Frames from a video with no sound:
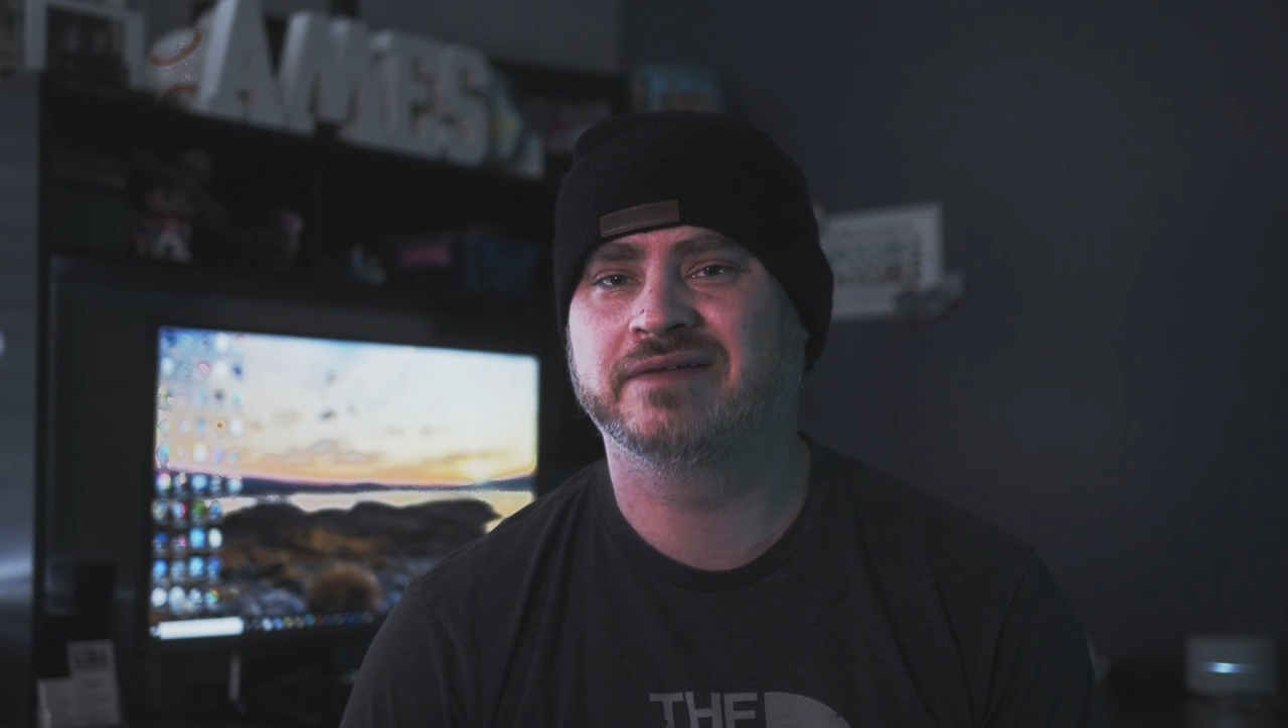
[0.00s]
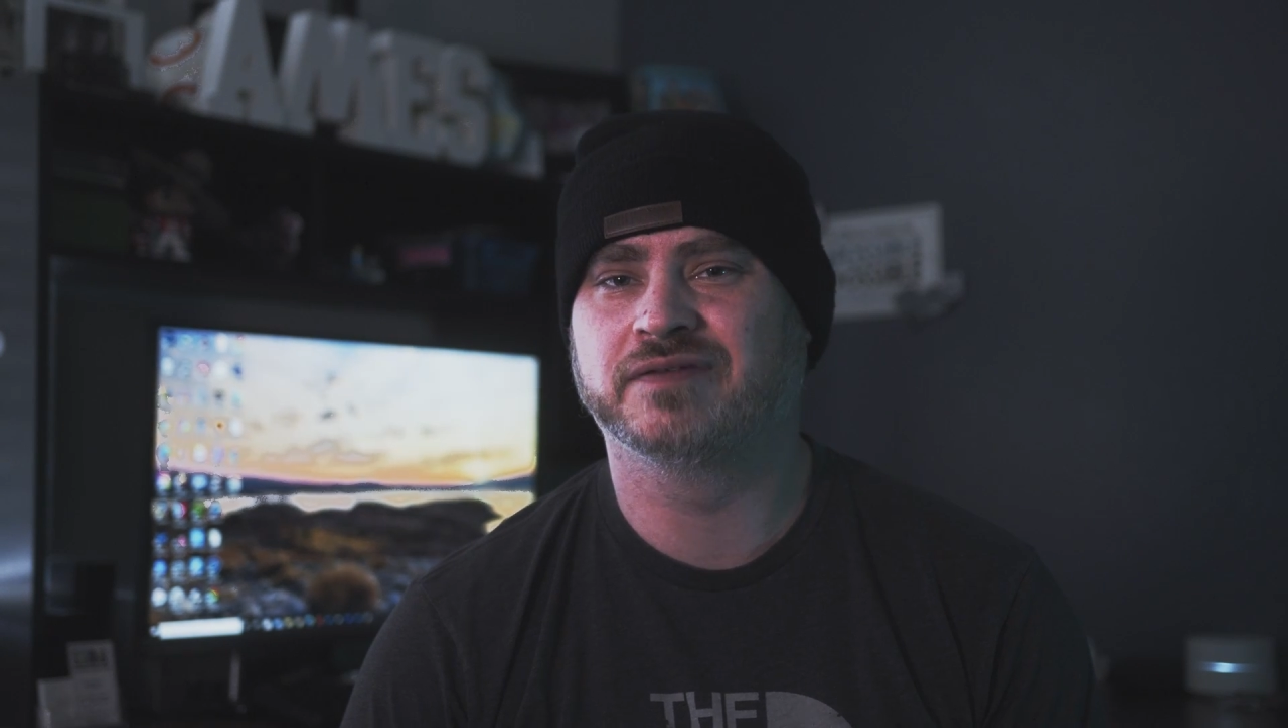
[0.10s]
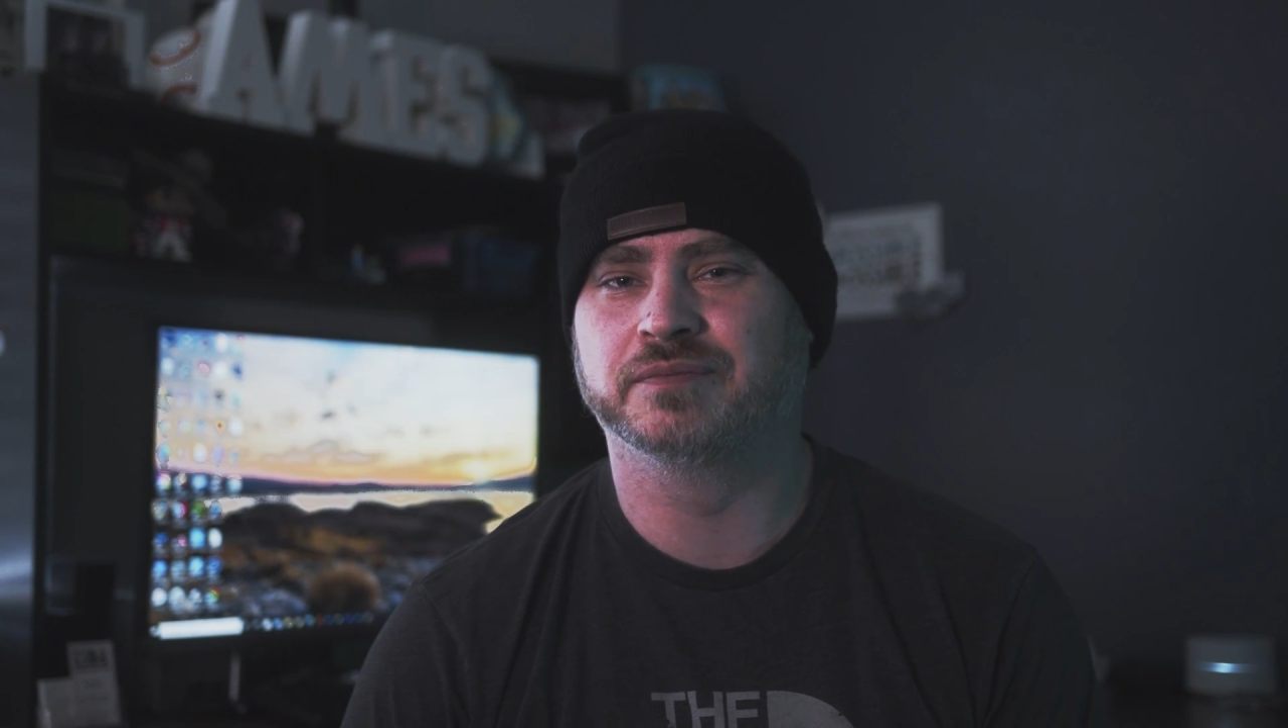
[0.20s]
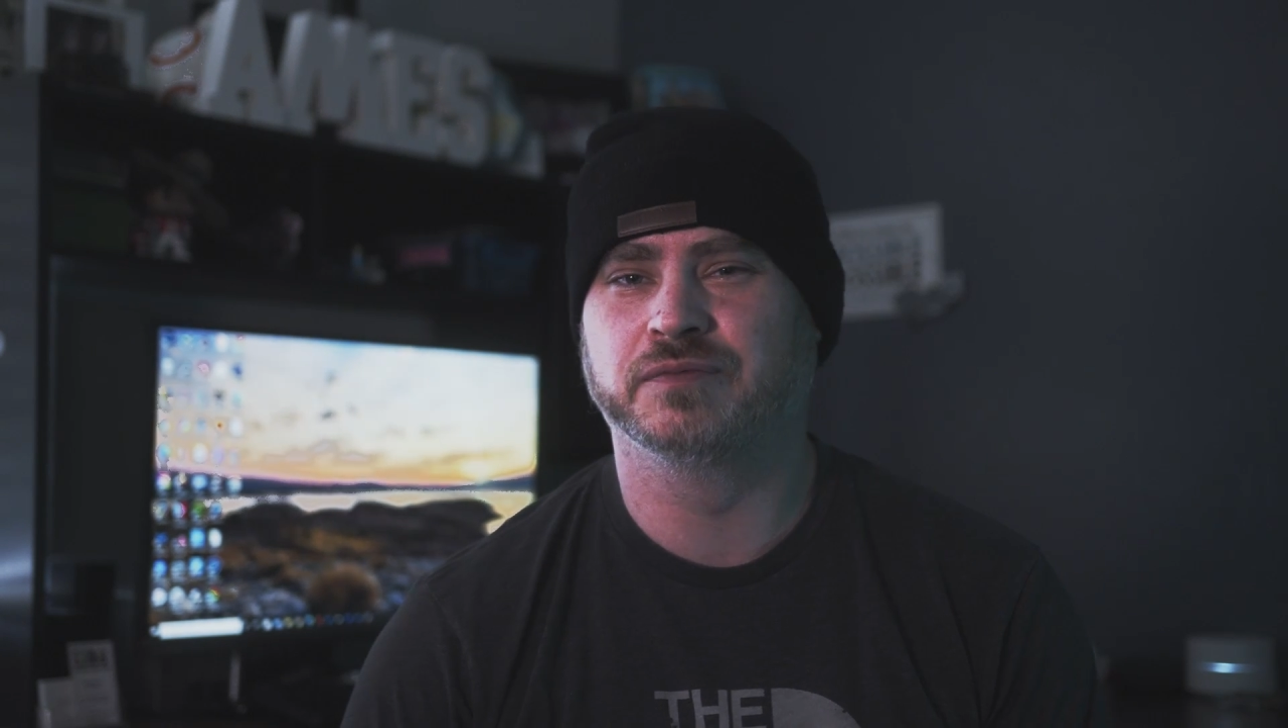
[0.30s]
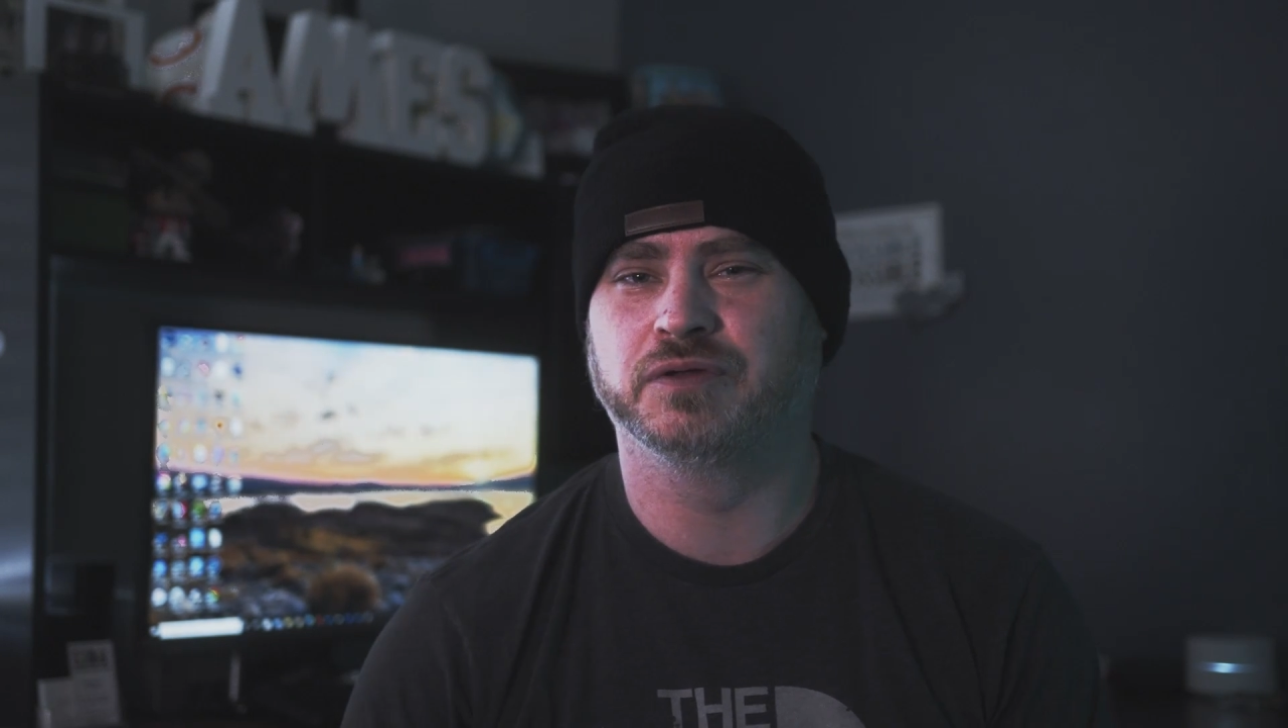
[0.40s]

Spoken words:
from